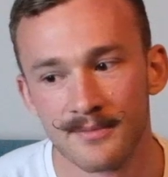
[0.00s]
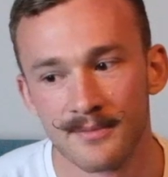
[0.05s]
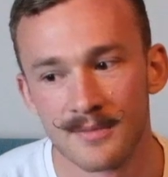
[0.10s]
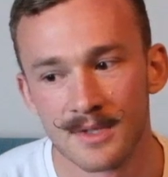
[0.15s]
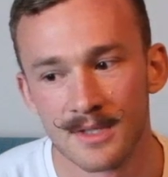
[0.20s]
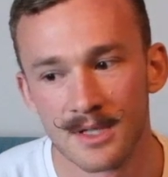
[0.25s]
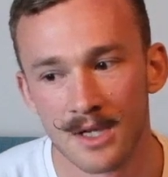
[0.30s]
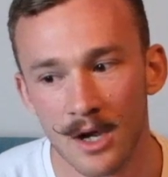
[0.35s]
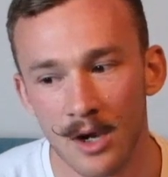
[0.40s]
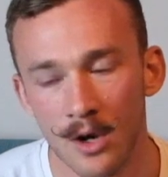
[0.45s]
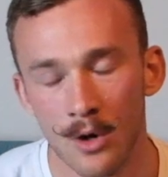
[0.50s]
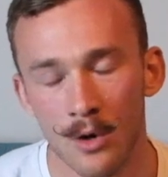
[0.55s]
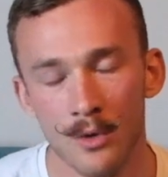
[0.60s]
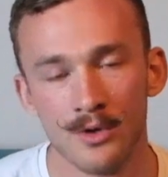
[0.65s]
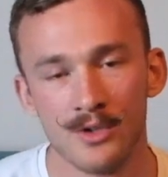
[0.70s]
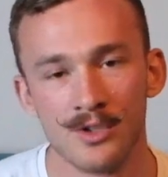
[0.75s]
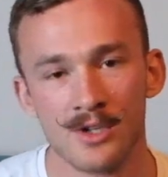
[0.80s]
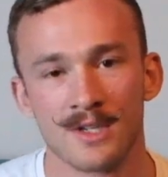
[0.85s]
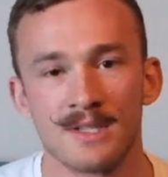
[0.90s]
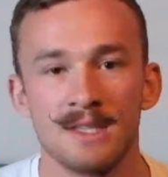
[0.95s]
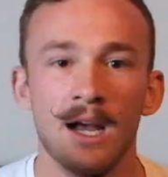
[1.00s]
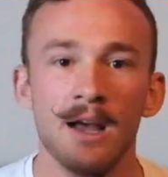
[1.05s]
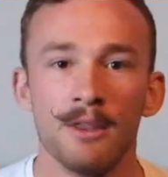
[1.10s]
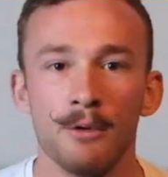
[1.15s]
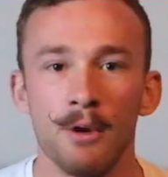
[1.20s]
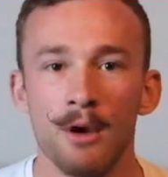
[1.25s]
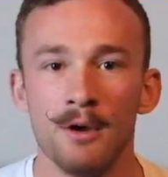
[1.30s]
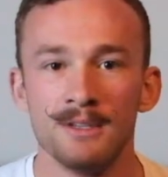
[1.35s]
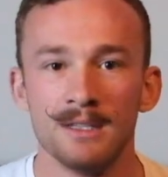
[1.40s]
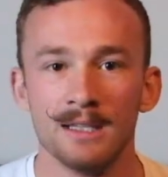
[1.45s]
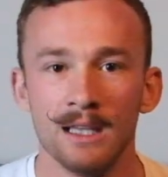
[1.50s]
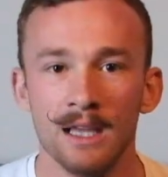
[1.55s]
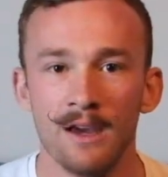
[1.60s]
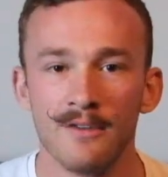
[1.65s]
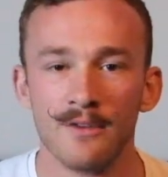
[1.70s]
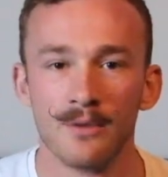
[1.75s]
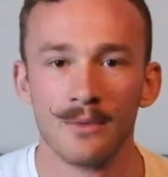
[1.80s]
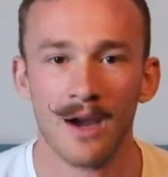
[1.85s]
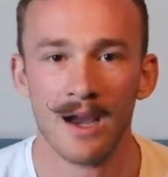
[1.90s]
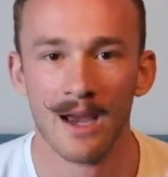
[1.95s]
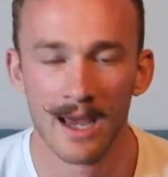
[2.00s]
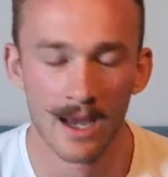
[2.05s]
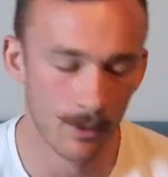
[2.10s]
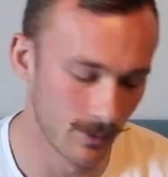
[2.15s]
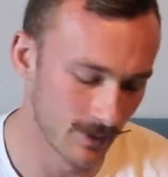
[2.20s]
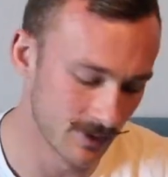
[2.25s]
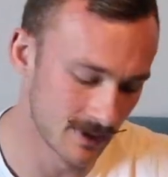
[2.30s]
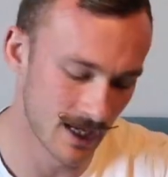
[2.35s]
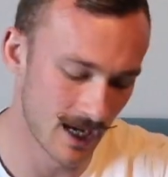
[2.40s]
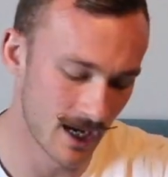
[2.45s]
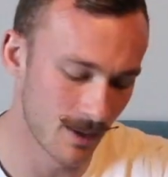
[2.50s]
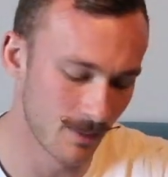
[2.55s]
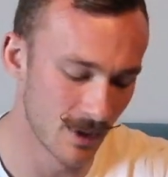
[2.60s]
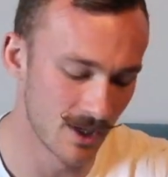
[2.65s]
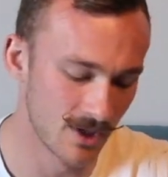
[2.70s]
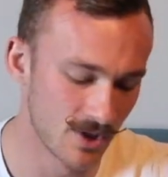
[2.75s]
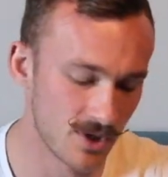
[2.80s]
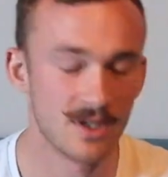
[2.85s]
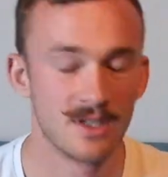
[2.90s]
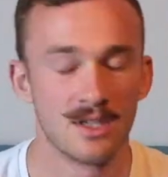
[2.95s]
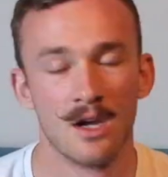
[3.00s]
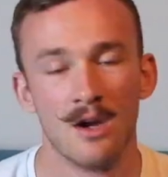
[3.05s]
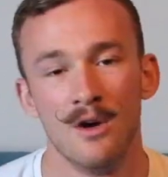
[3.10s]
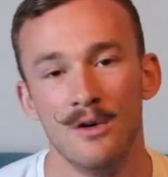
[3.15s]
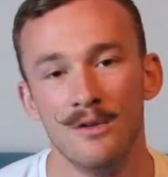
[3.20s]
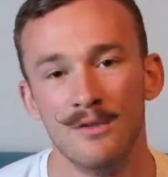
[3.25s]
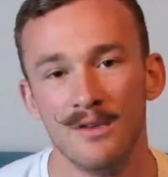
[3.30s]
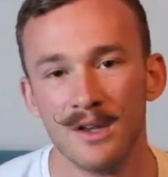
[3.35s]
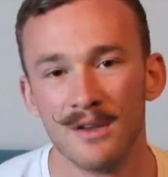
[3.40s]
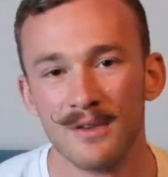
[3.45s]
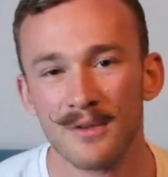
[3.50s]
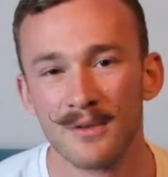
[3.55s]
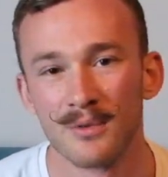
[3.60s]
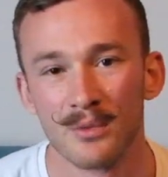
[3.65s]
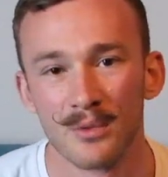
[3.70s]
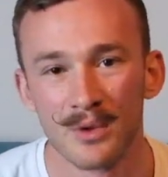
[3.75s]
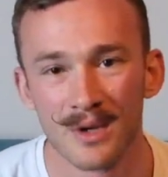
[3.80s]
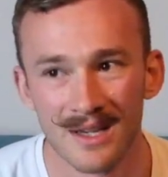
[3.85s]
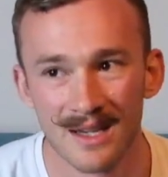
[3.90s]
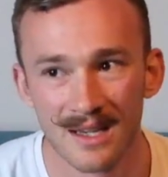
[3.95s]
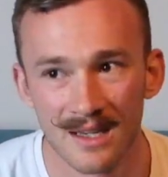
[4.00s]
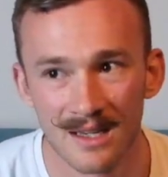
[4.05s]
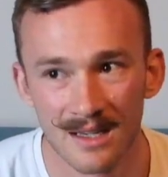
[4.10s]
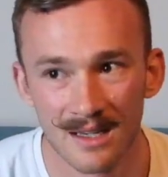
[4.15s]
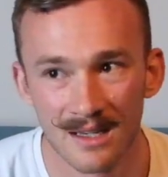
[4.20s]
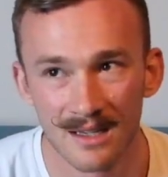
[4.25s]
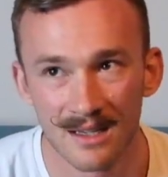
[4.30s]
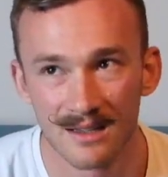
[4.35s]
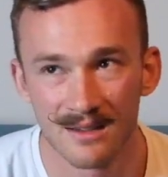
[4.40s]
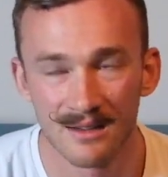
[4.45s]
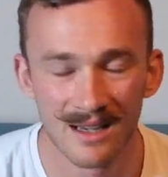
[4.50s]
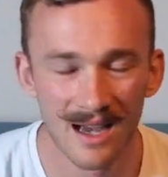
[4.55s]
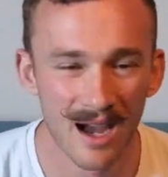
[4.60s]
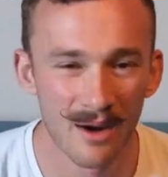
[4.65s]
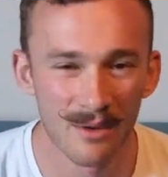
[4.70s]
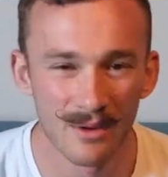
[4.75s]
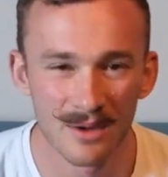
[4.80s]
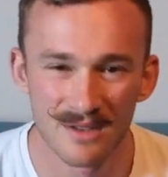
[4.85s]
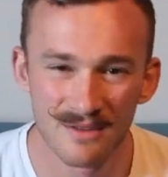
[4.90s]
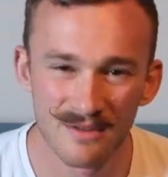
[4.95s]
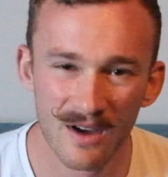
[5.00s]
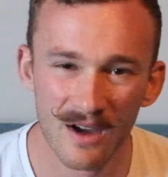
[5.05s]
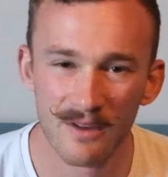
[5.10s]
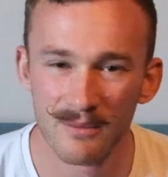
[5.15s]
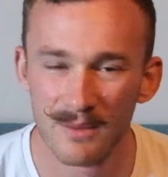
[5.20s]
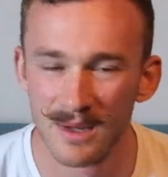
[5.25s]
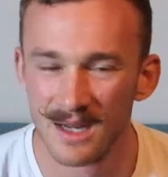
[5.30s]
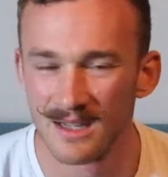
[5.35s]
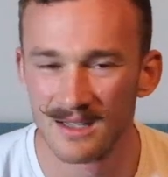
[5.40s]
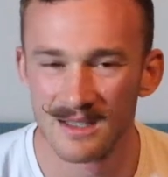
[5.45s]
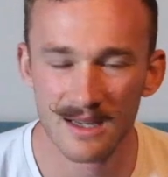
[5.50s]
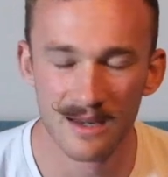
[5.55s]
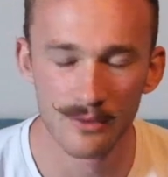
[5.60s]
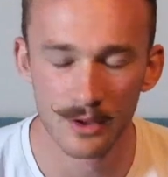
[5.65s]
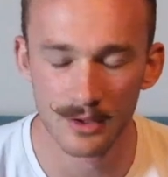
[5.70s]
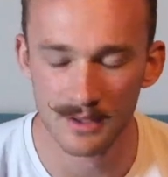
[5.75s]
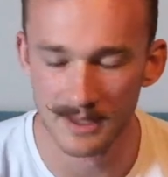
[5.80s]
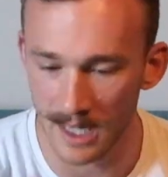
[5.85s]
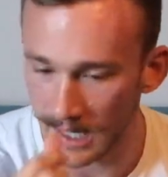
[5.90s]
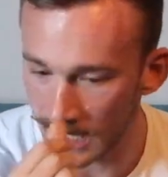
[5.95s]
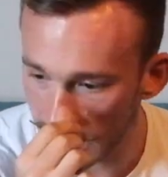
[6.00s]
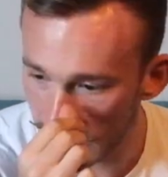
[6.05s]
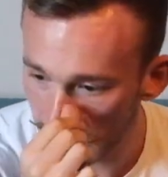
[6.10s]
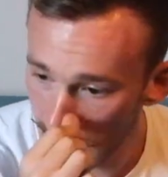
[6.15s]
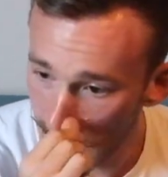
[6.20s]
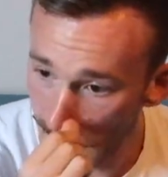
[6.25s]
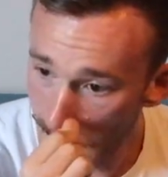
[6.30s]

So, just down the road to lift, where it will take me just over 3 hours, 5 minutes, give or take.